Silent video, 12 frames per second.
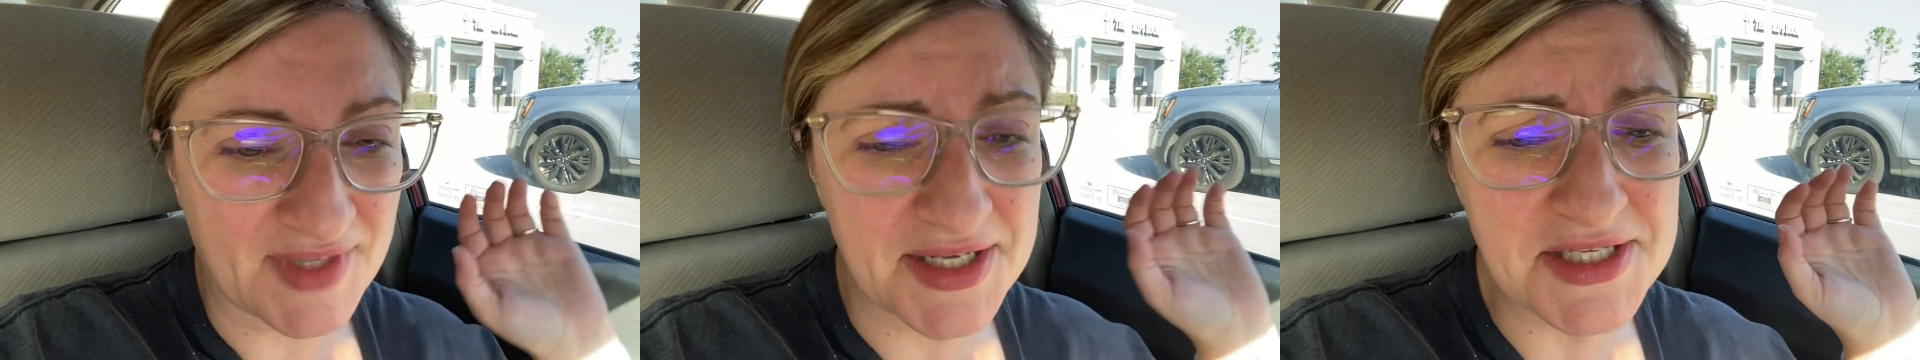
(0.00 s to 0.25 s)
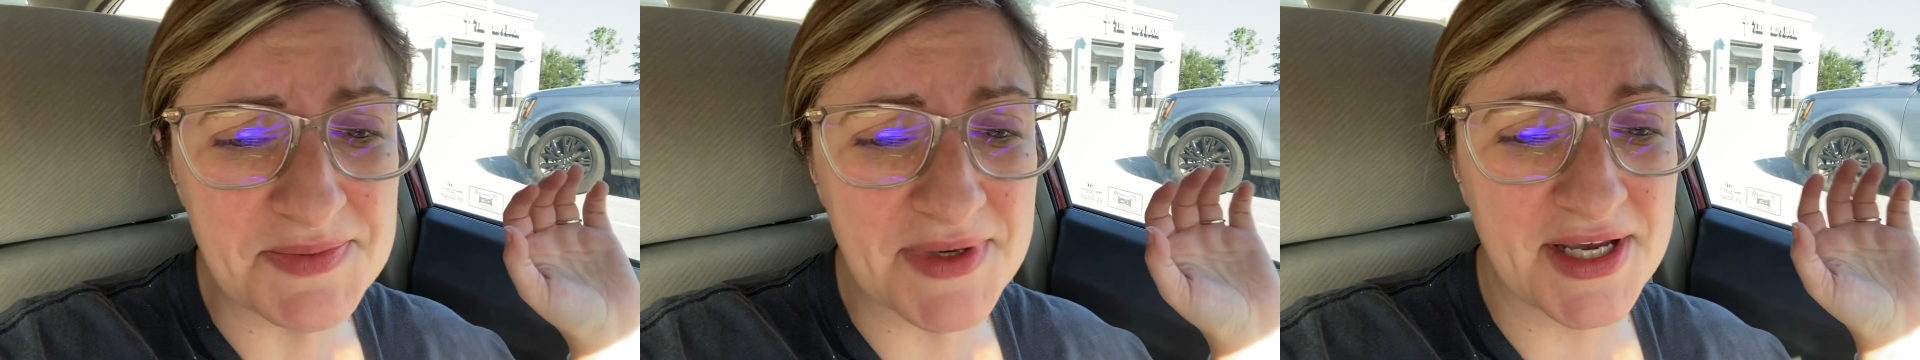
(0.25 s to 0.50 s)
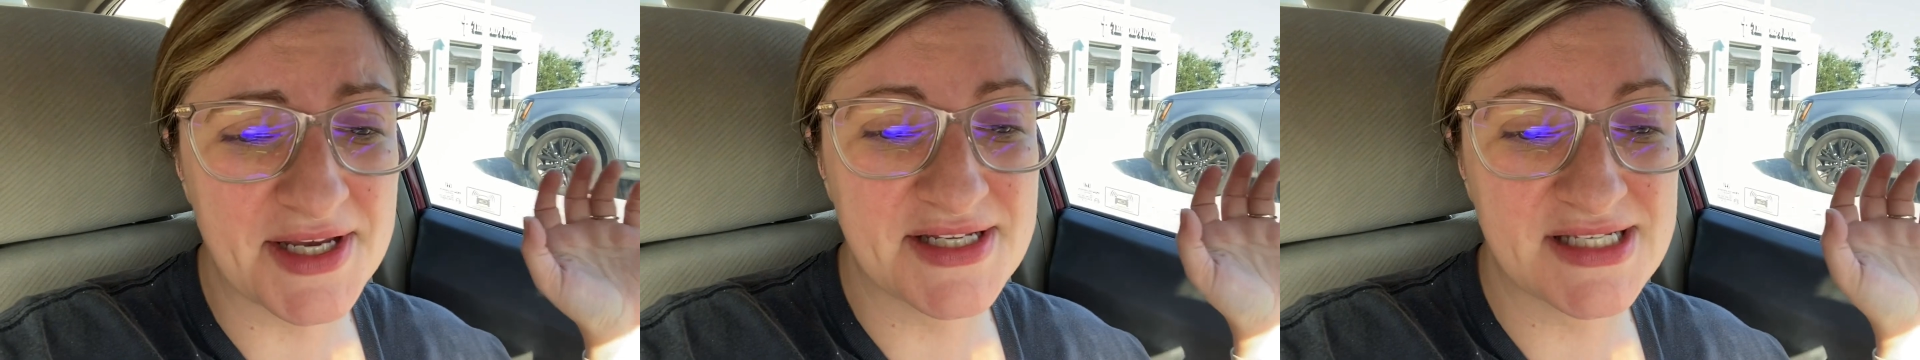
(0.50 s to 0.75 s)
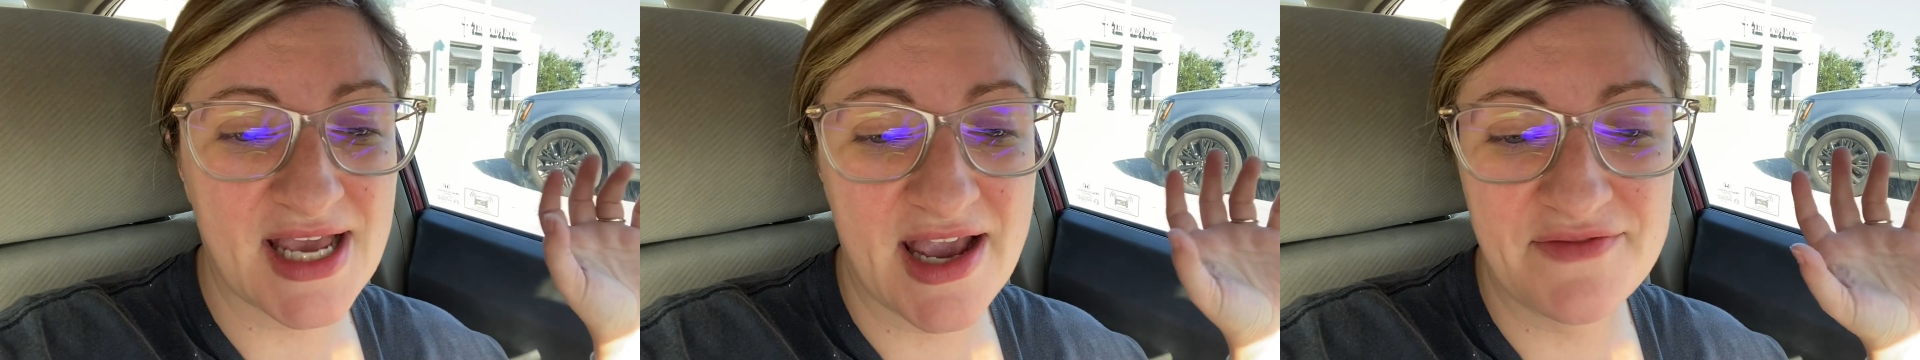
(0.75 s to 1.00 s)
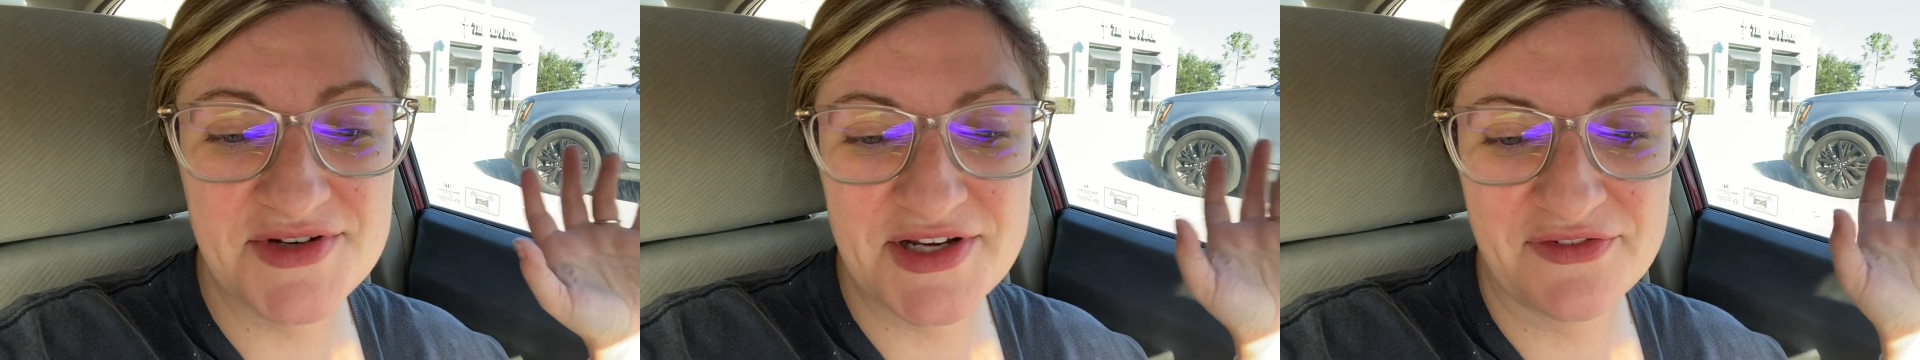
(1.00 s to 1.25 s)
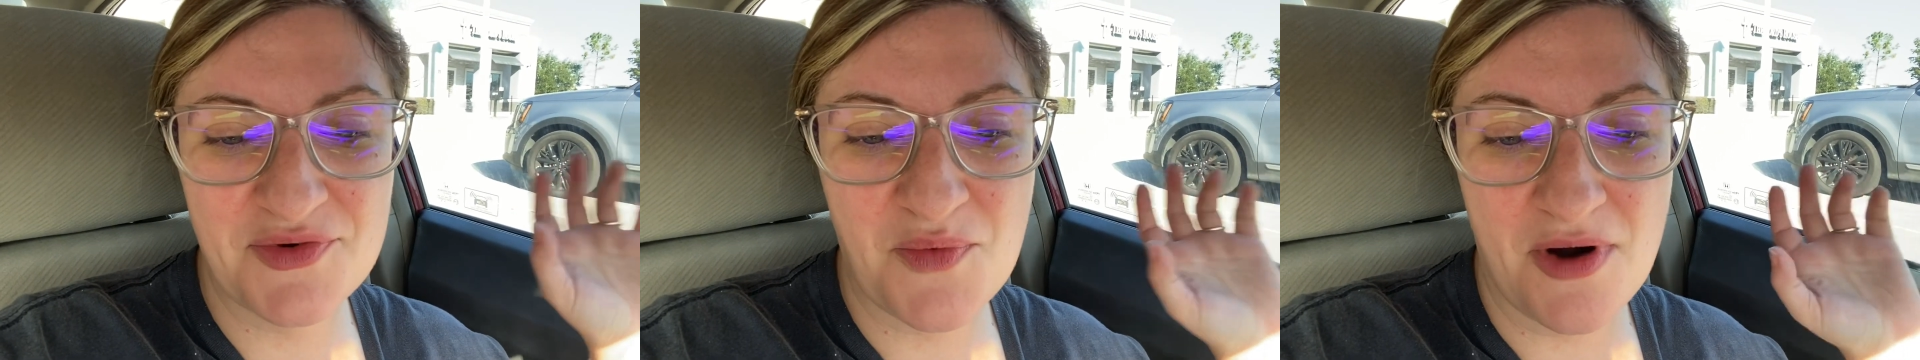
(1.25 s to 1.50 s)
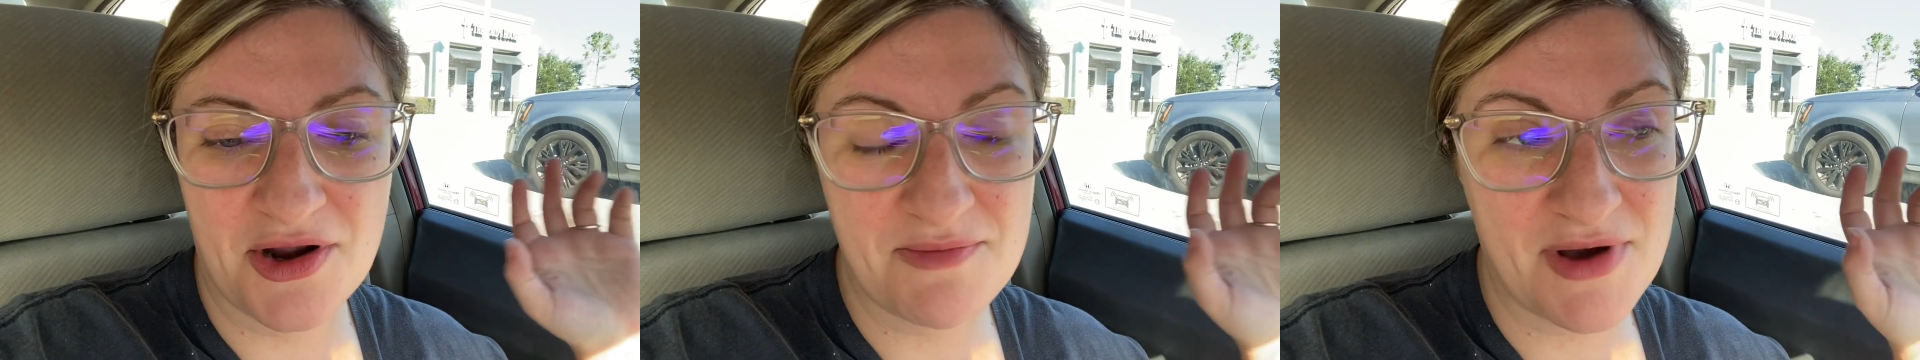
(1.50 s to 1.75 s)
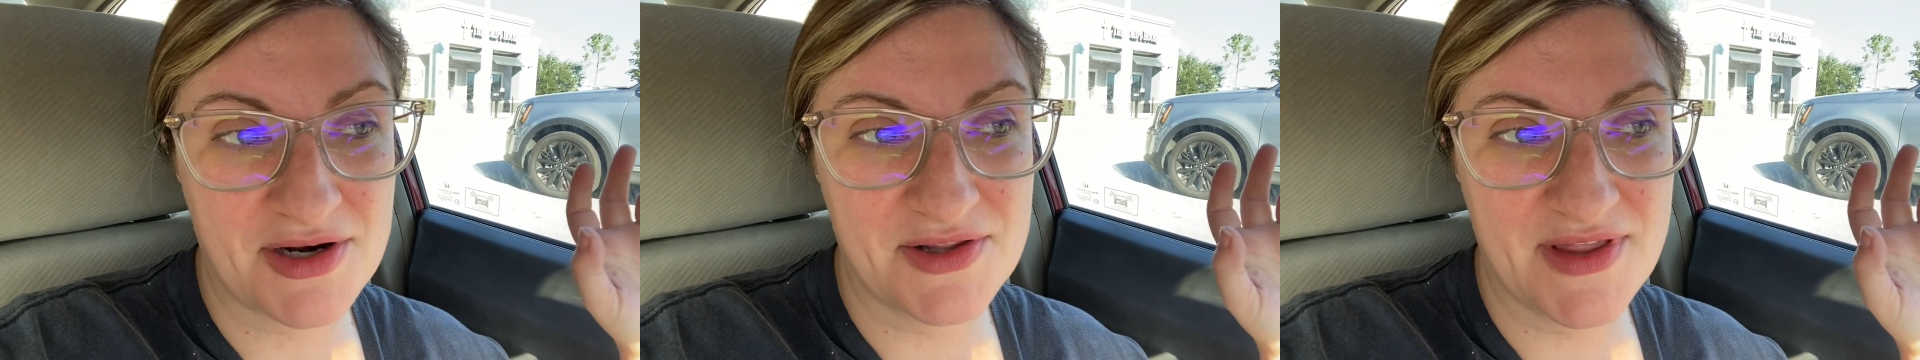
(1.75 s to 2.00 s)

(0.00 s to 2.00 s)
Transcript: is because I have a different water bottle